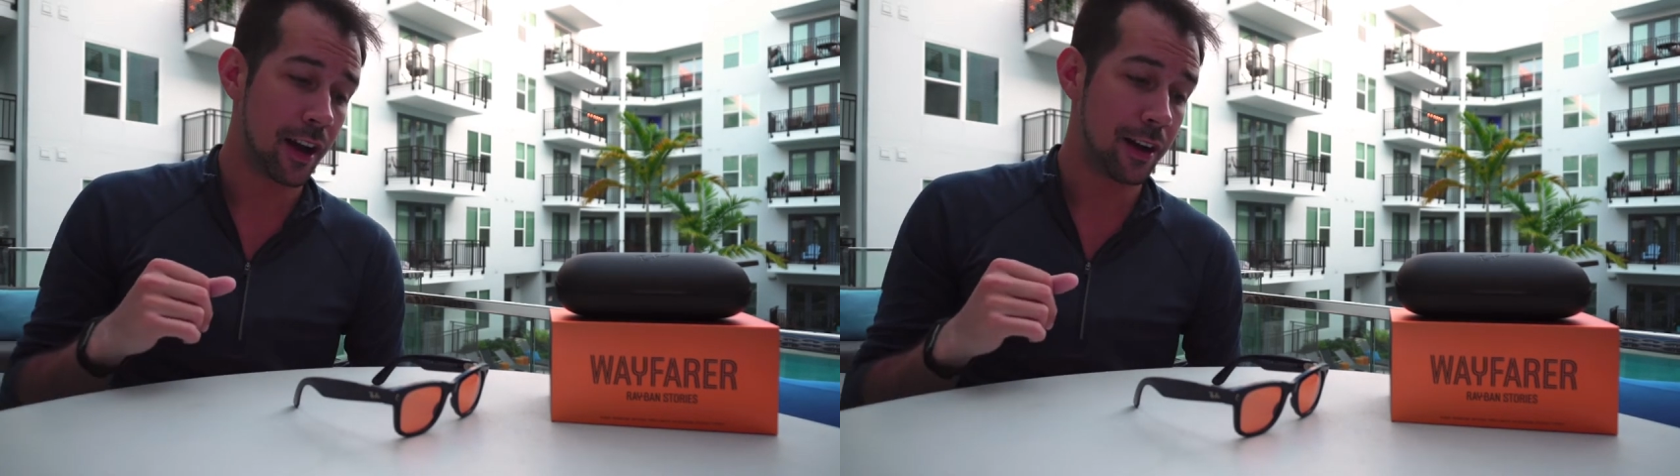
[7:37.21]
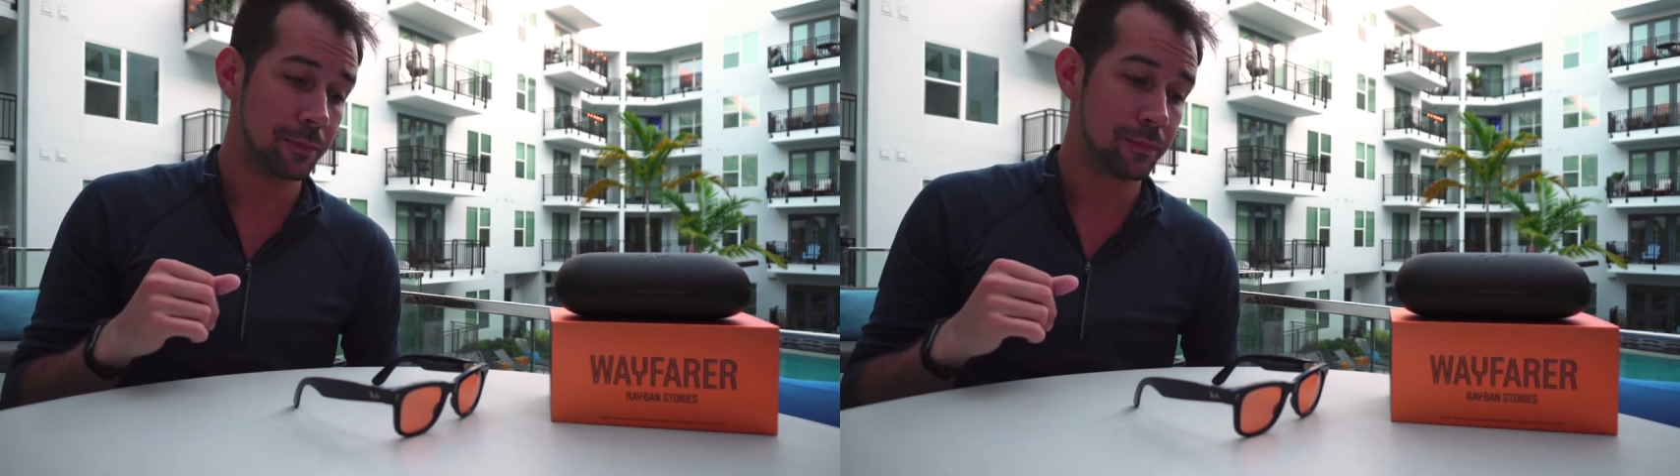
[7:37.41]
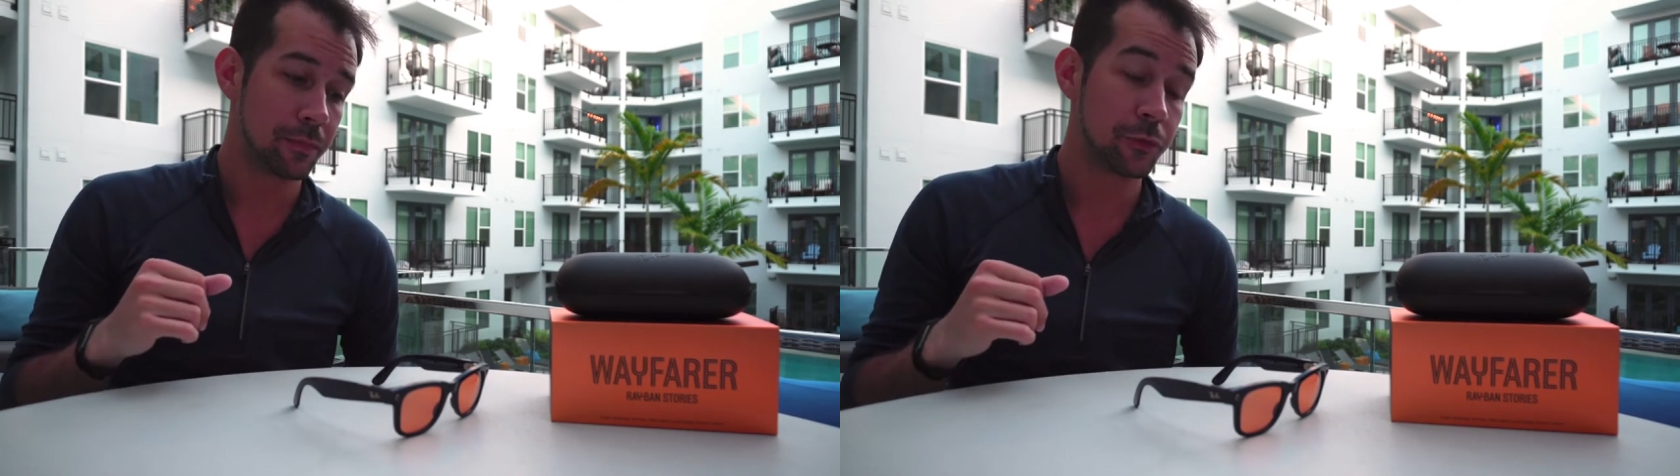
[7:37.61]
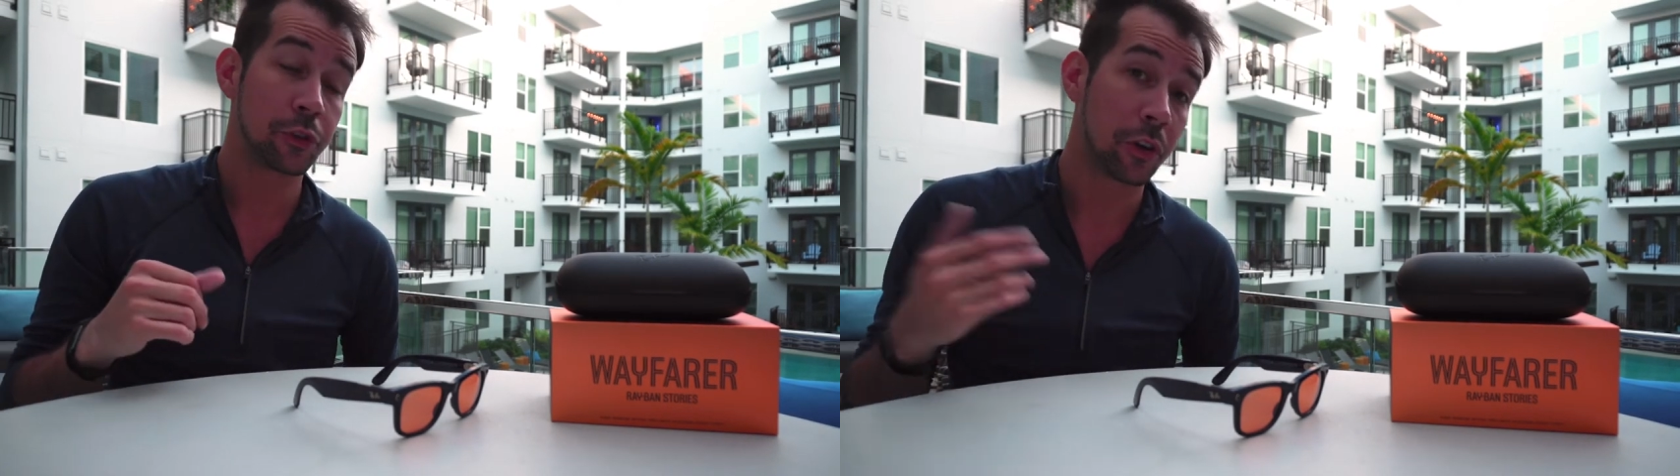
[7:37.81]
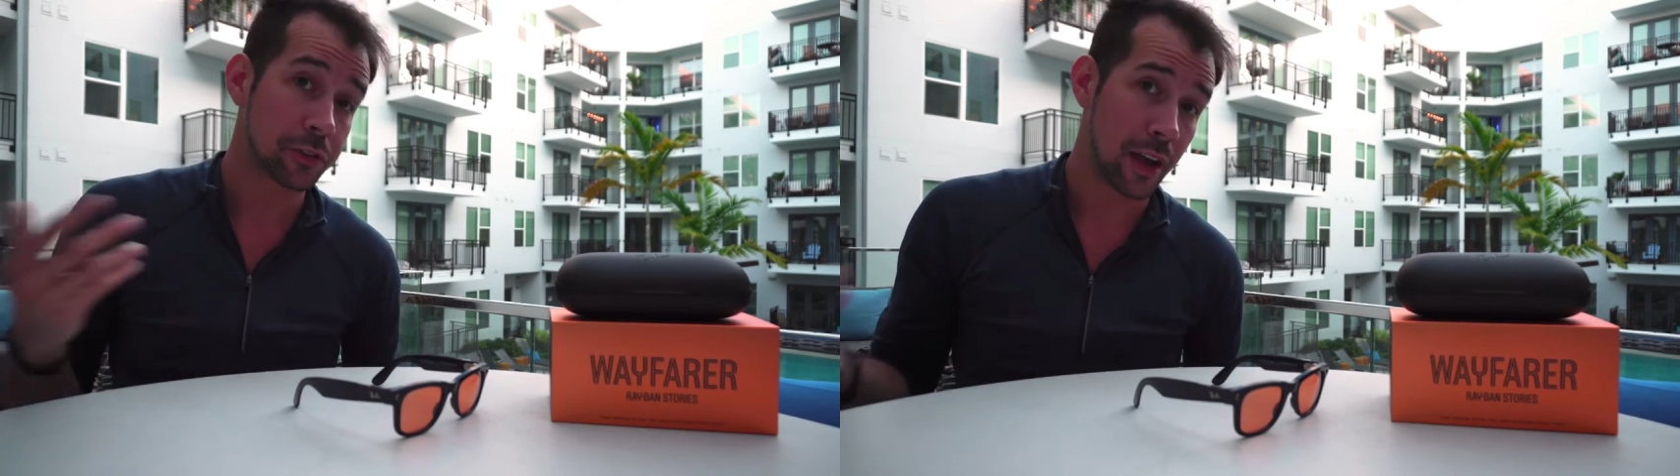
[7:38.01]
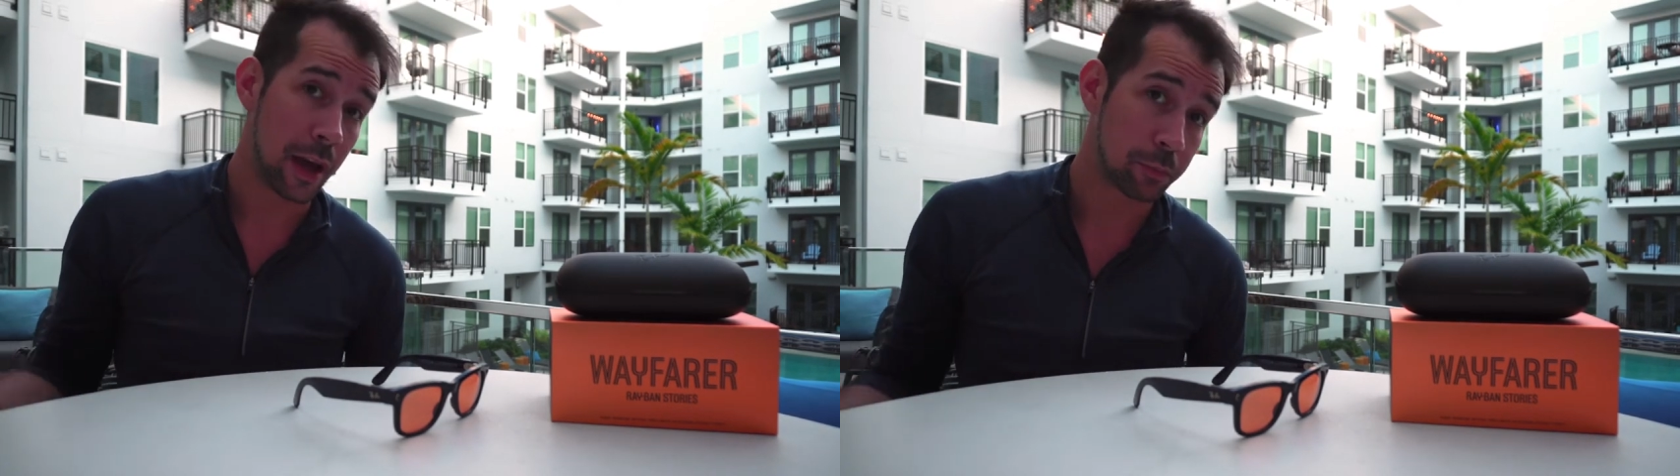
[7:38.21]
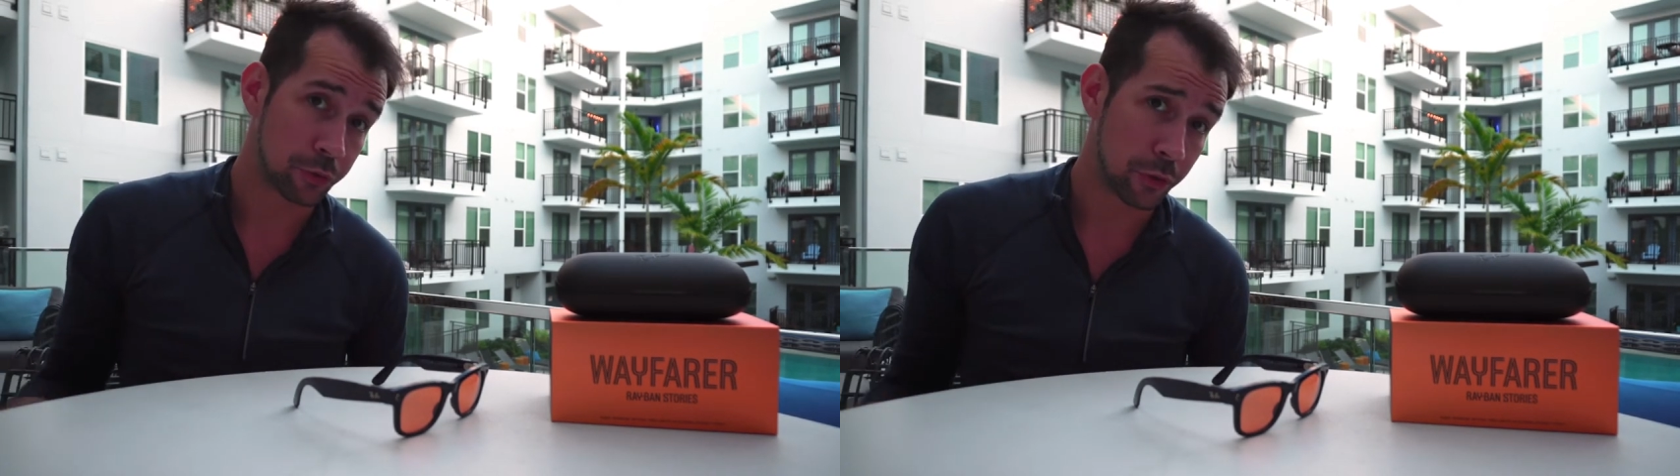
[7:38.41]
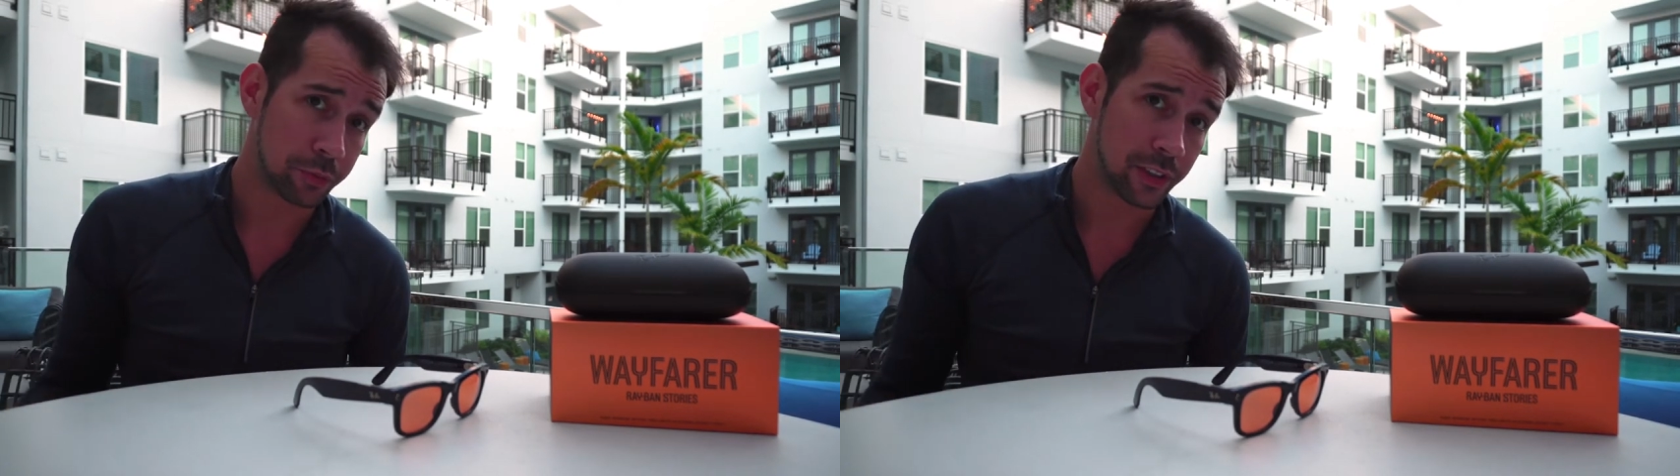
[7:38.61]
Um, you can also add
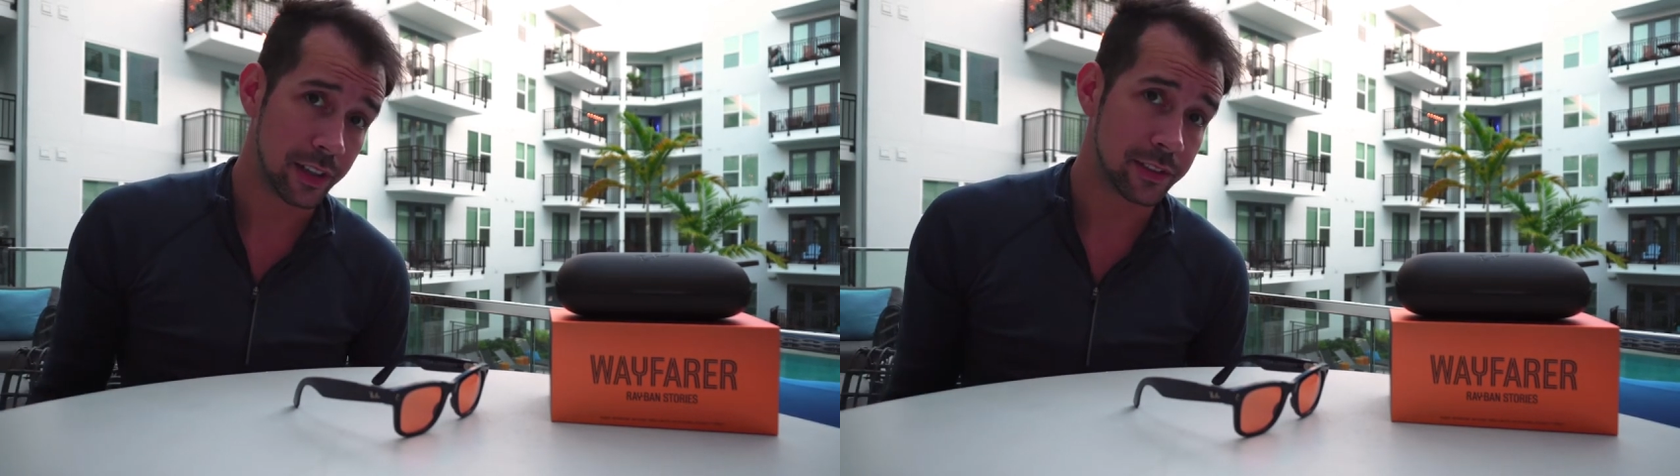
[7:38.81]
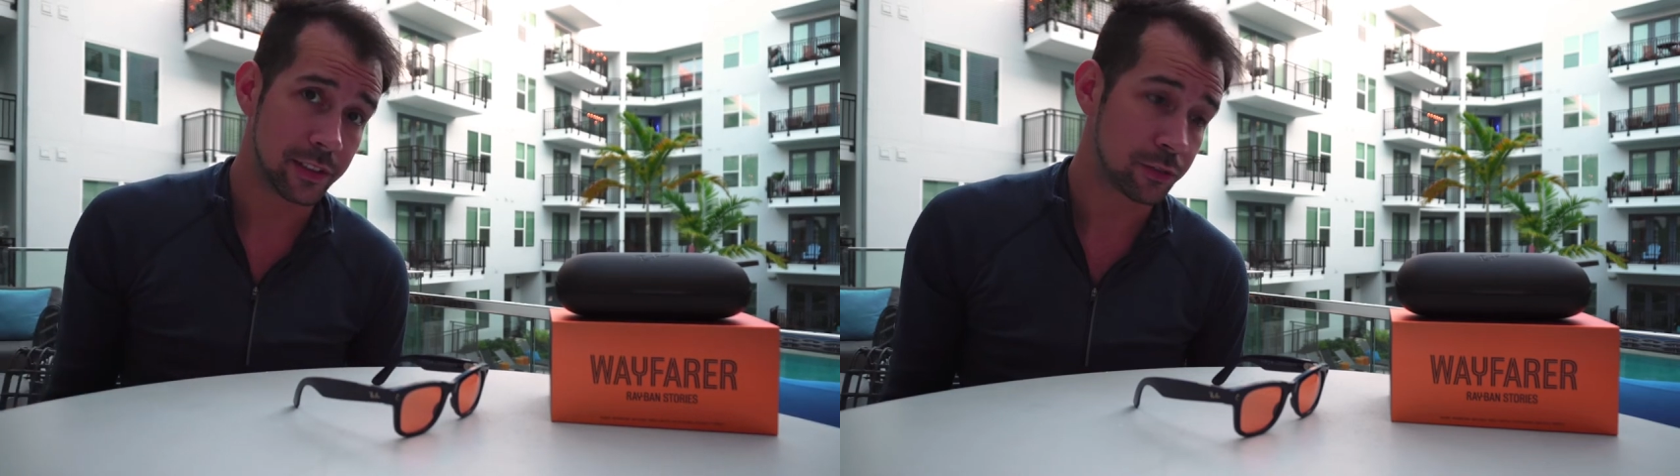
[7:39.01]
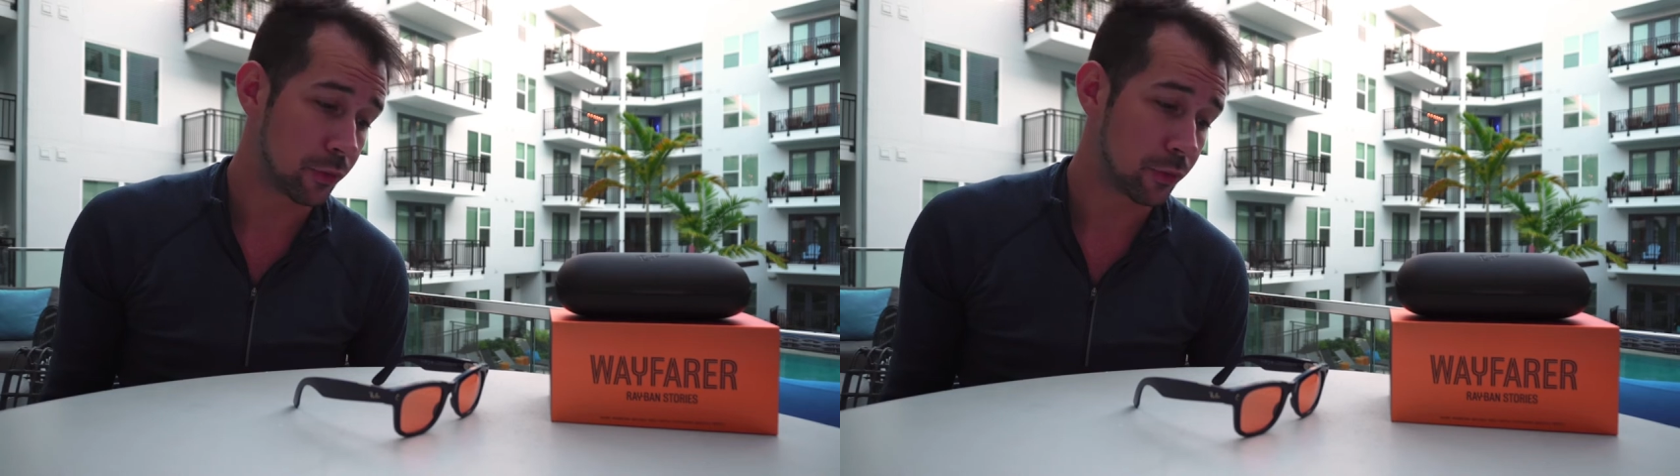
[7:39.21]
prescription lenses